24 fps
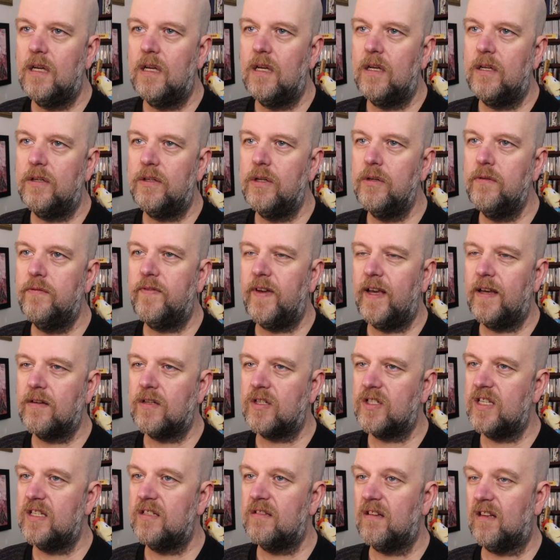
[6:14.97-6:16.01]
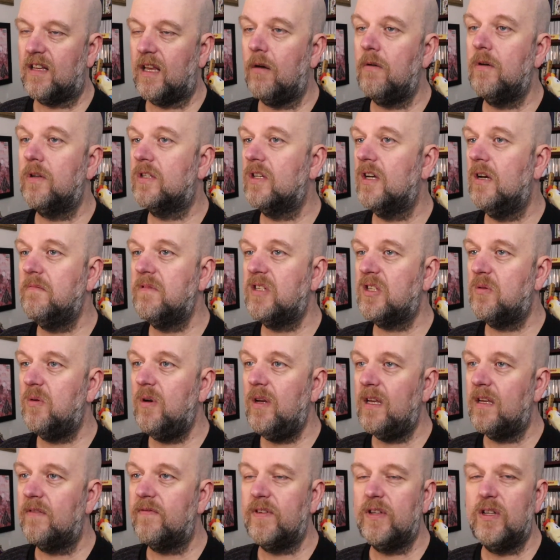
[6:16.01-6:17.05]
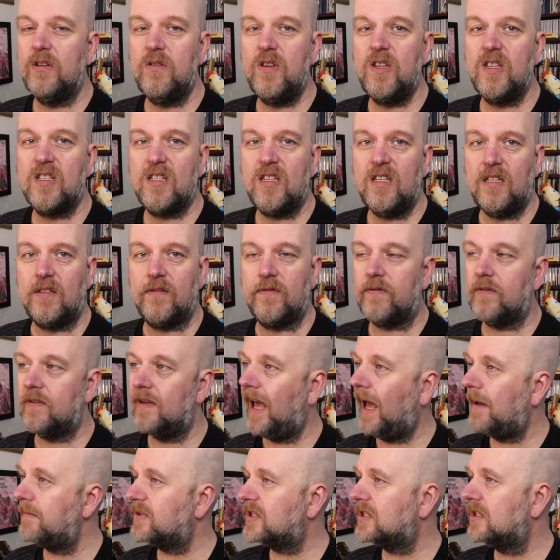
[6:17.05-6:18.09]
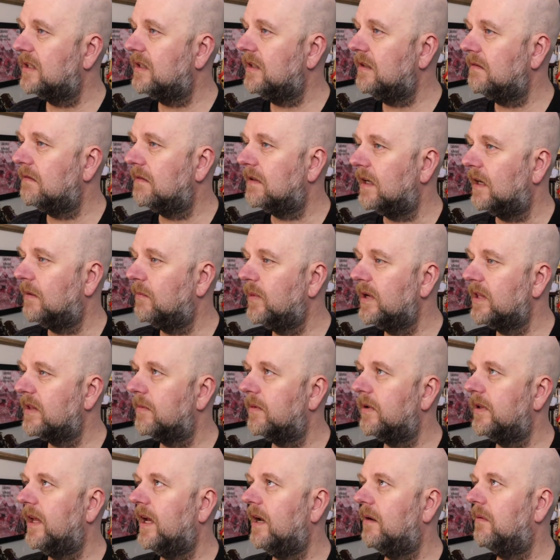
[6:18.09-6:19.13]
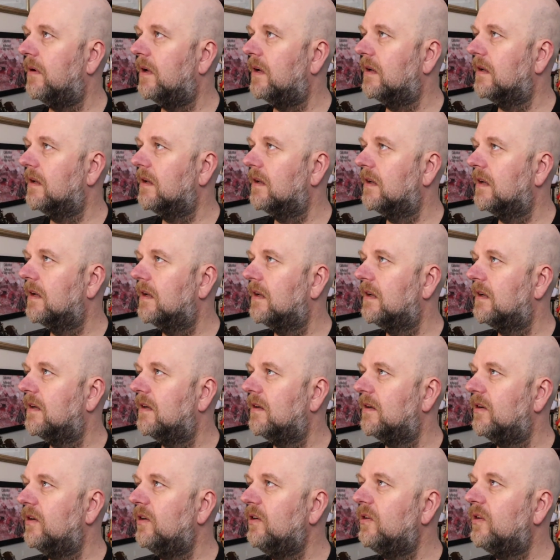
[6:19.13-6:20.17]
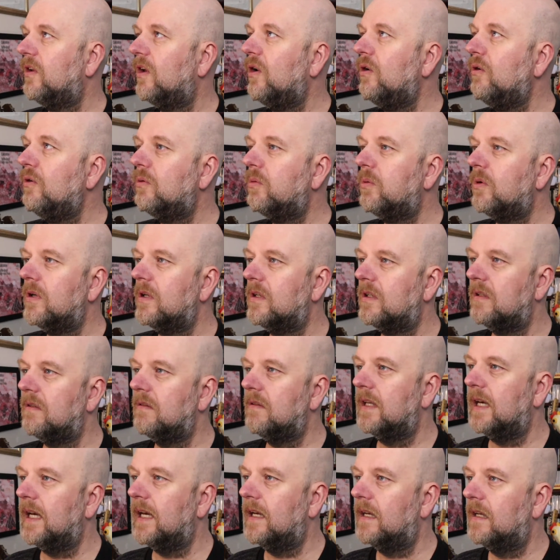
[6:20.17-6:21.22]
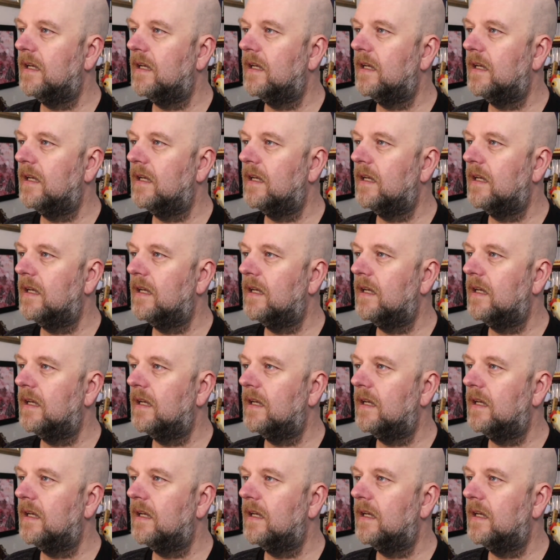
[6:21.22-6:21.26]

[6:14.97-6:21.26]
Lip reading: New founder says go to Times Square for New Year's Eve. Absolutely, I'm with them on that one. Who'd want to do that?